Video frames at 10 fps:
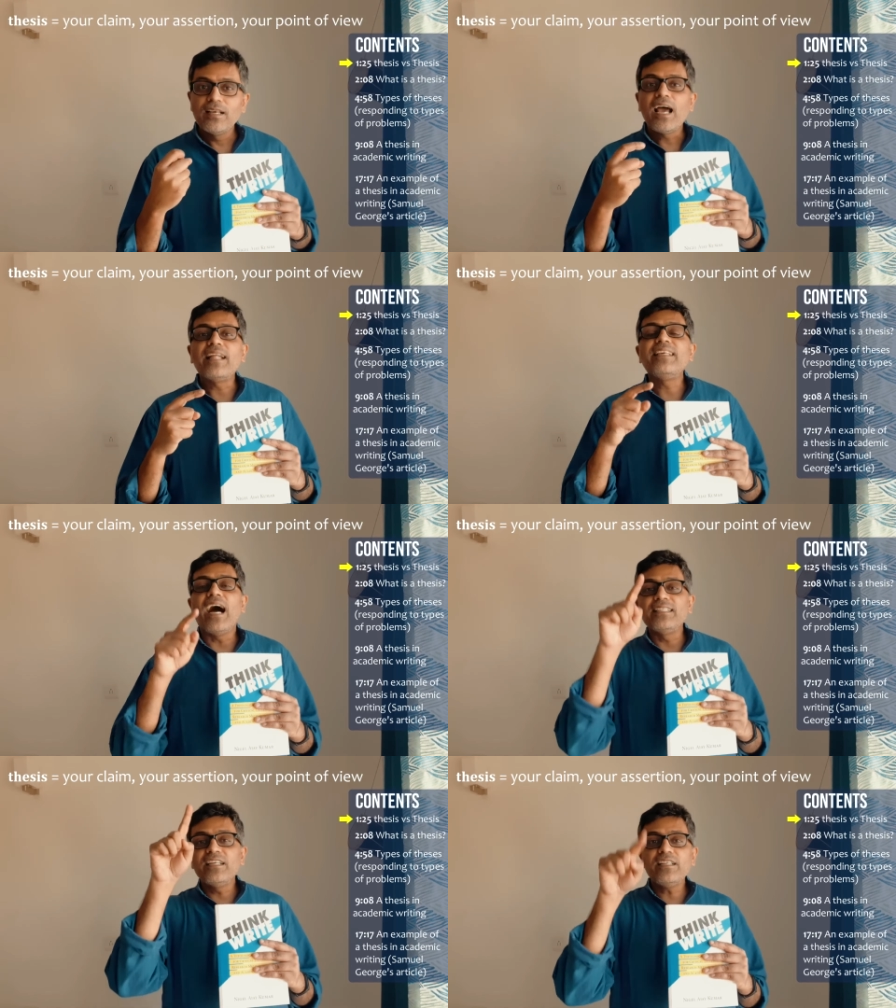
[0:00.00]
And the
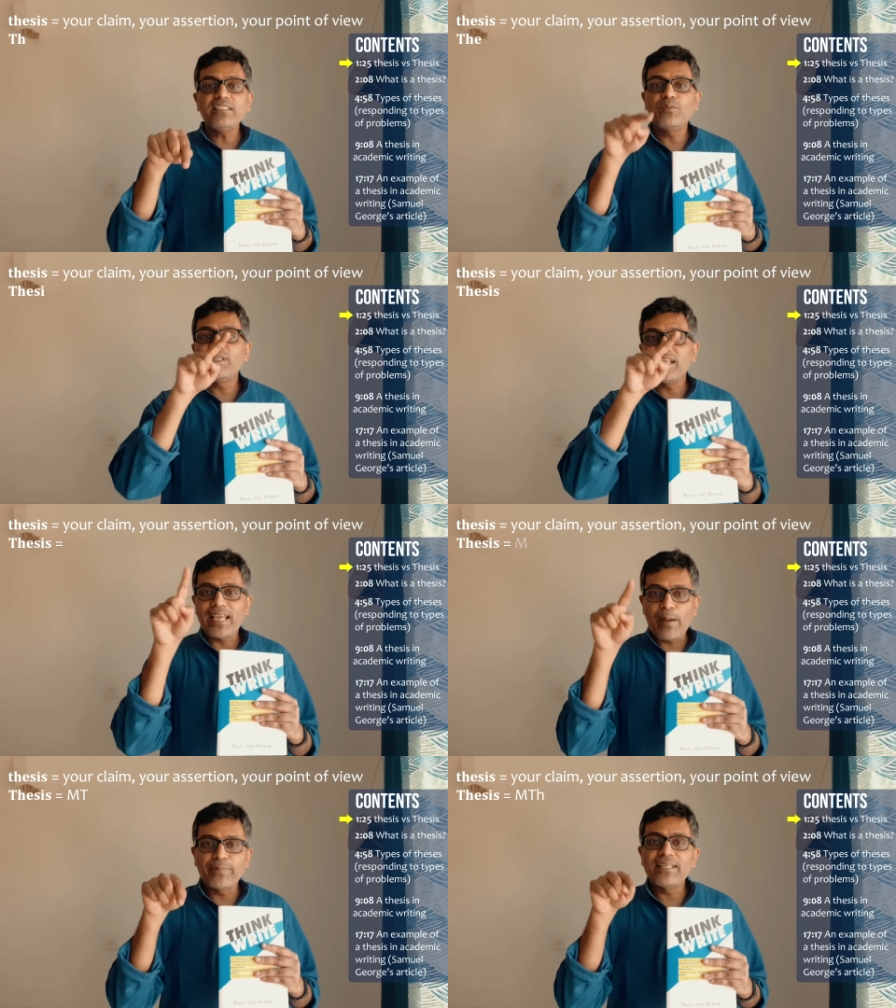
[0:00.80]
other is with a
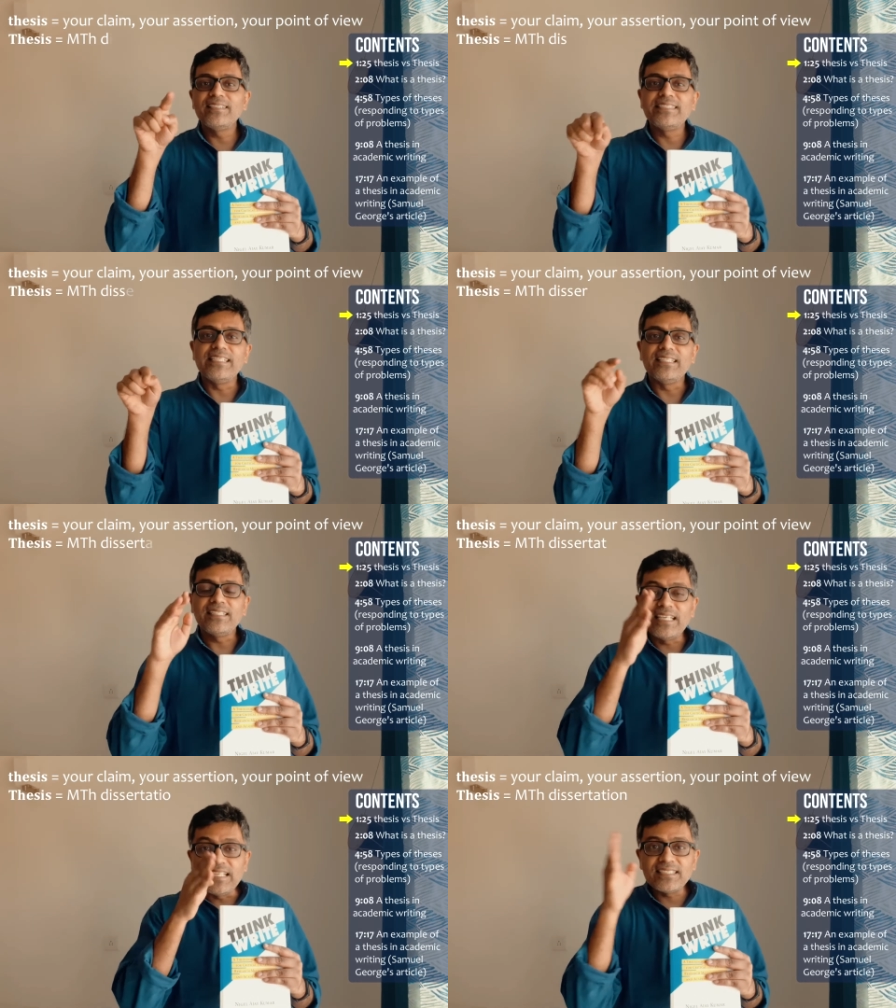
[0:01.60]
capital T,
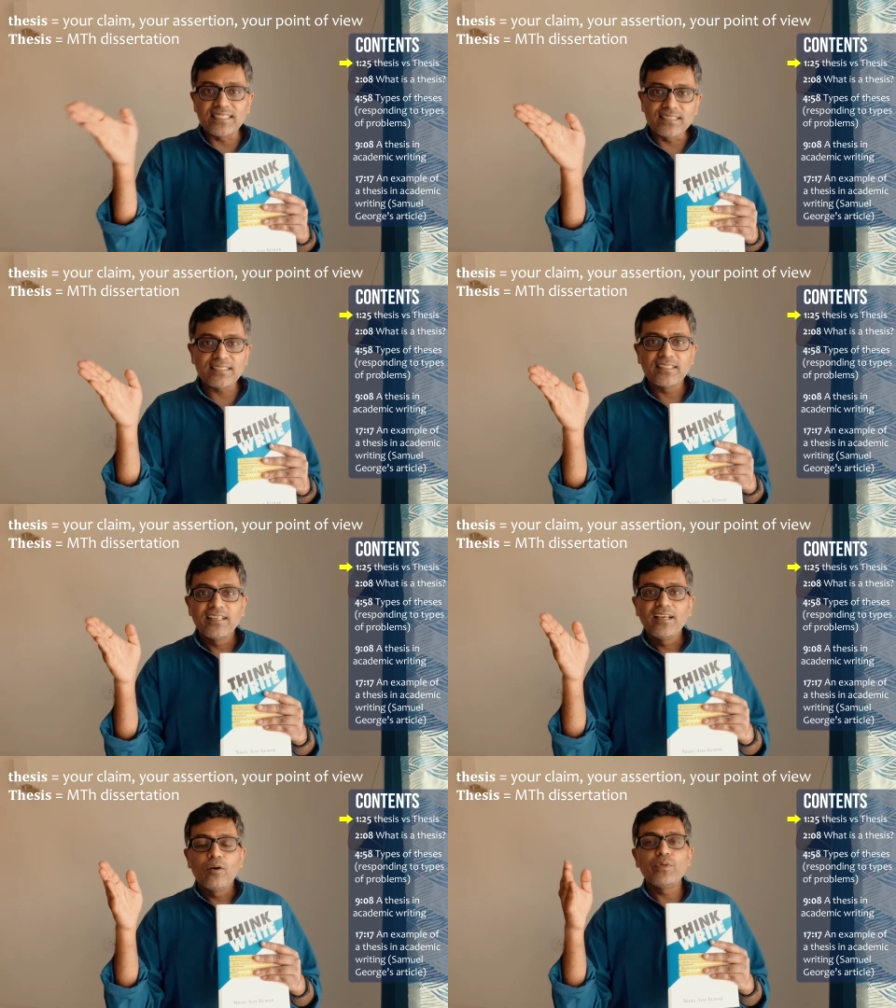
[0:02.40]
thesis,
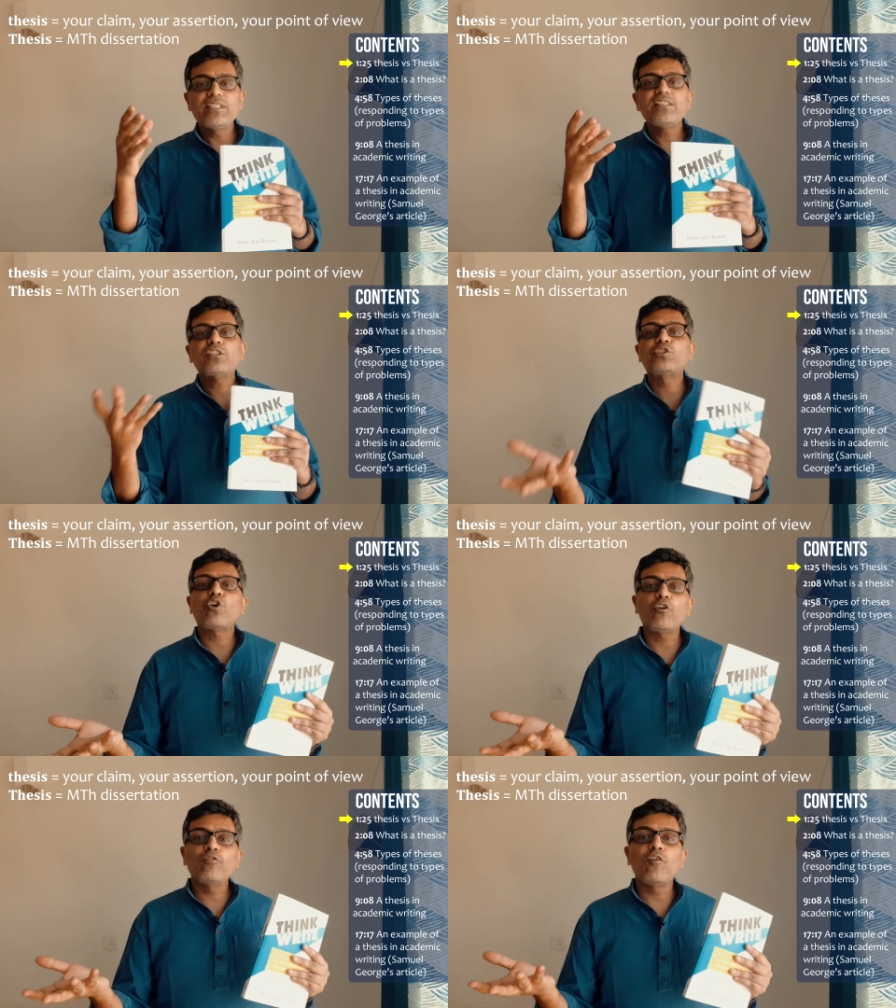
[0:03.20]
which is a
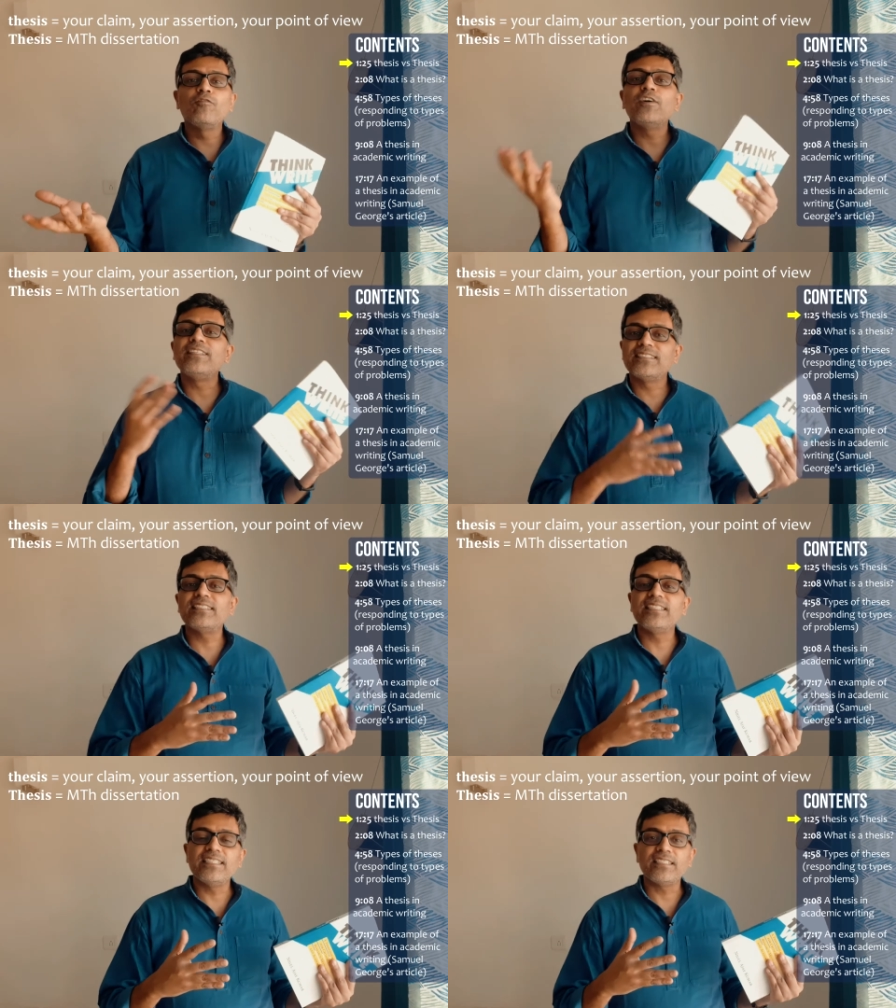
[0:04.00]
short form for
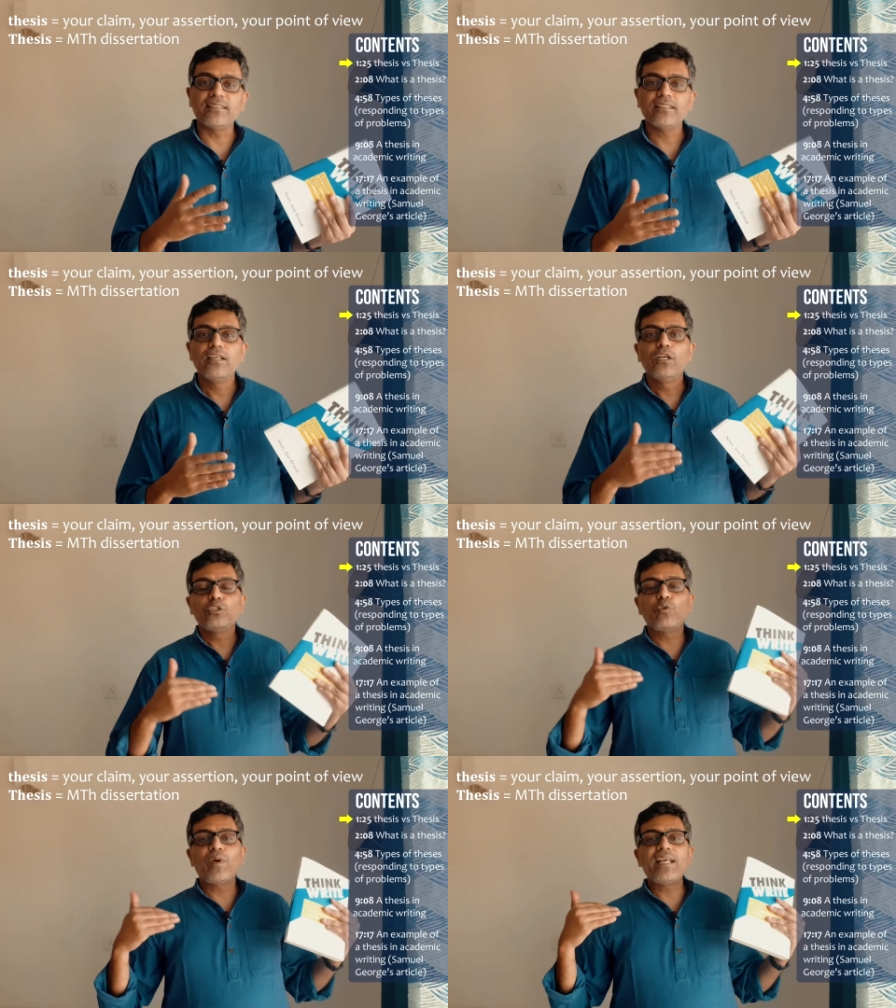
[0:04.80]
dissertation.
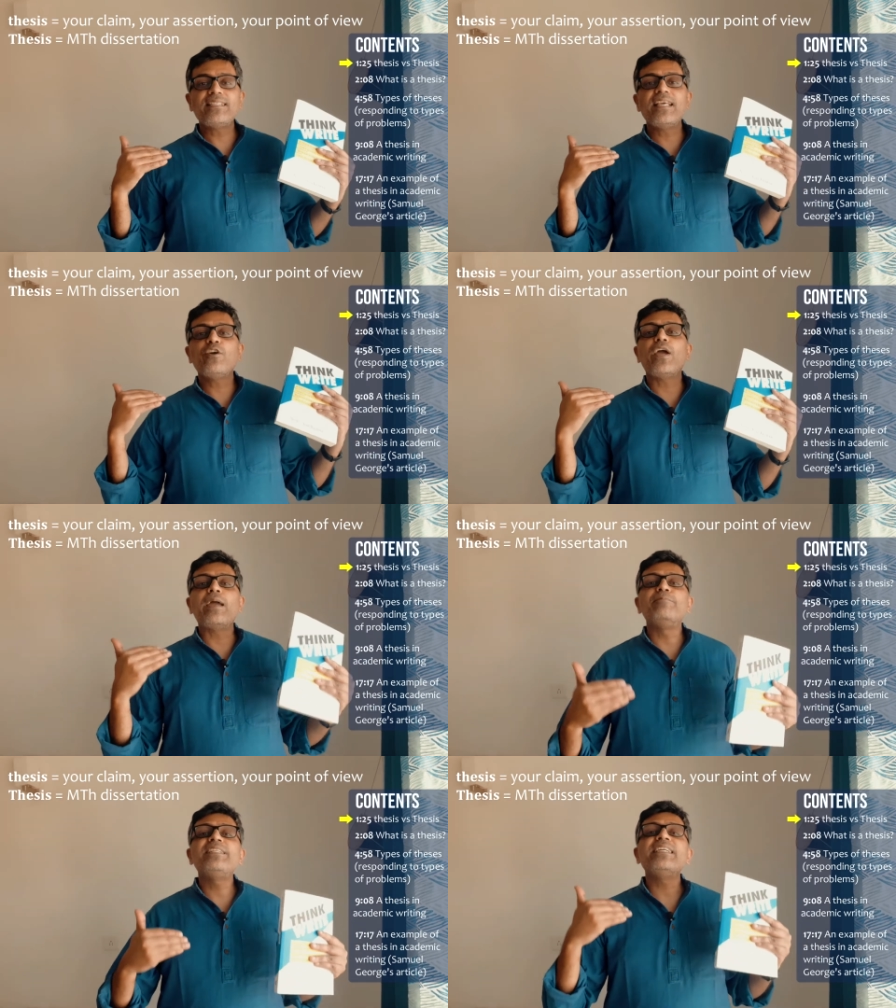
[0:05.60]
So when I say your
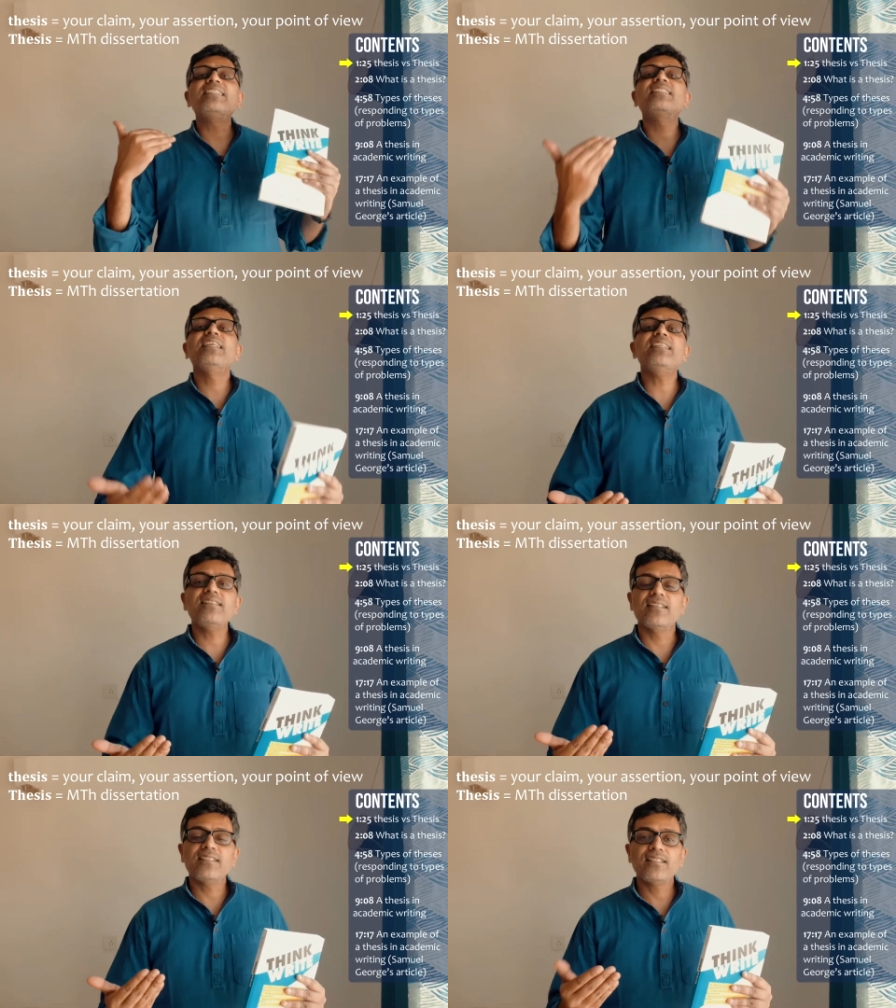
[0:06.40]
MTH
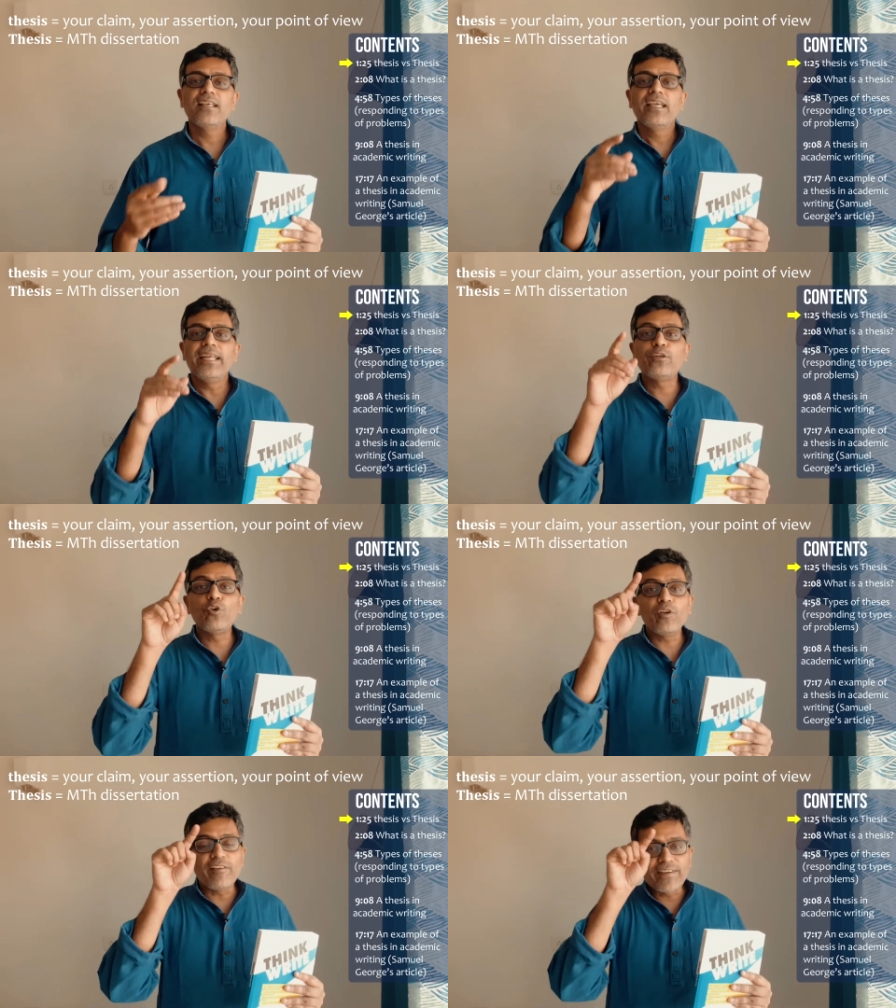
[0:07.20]
thesis, it
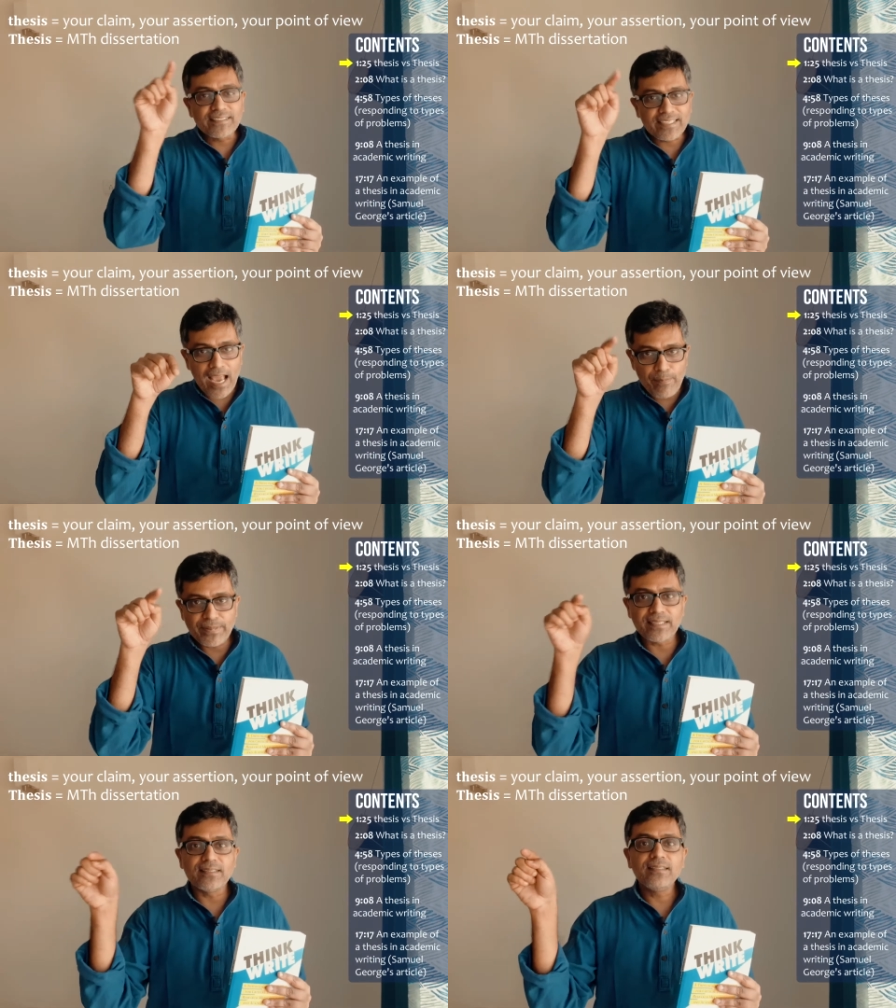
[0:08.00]
could, if it's
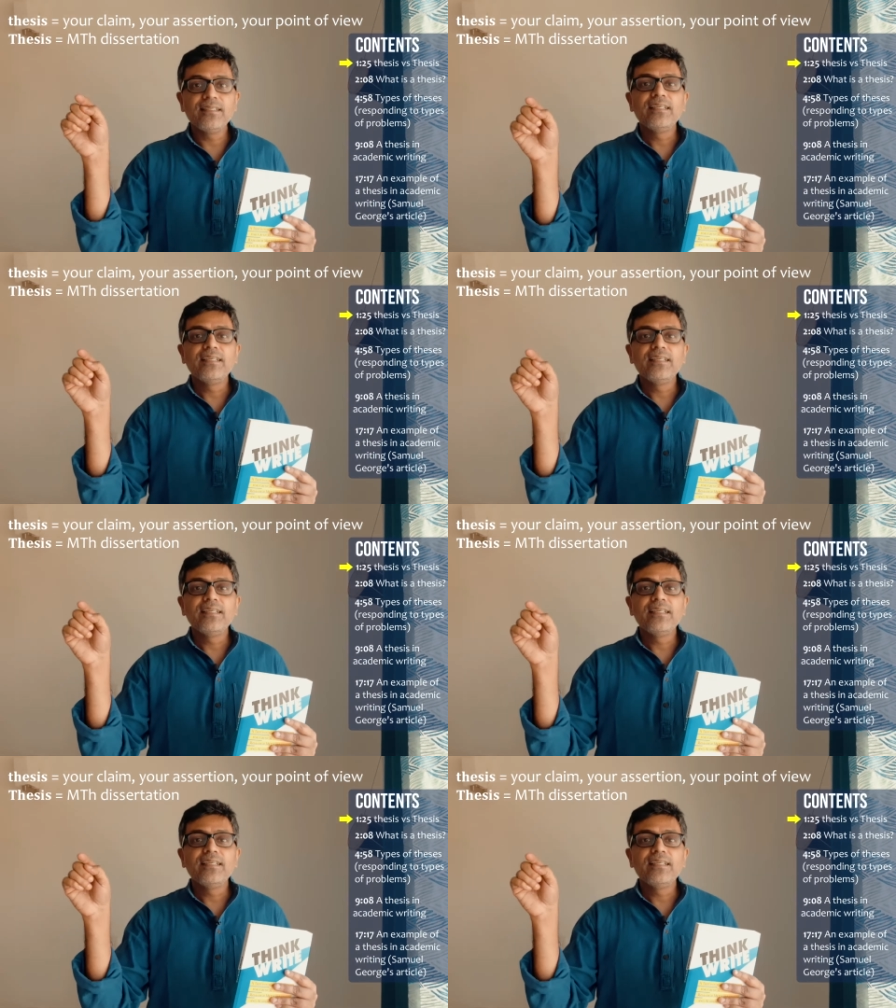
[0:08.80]
capital,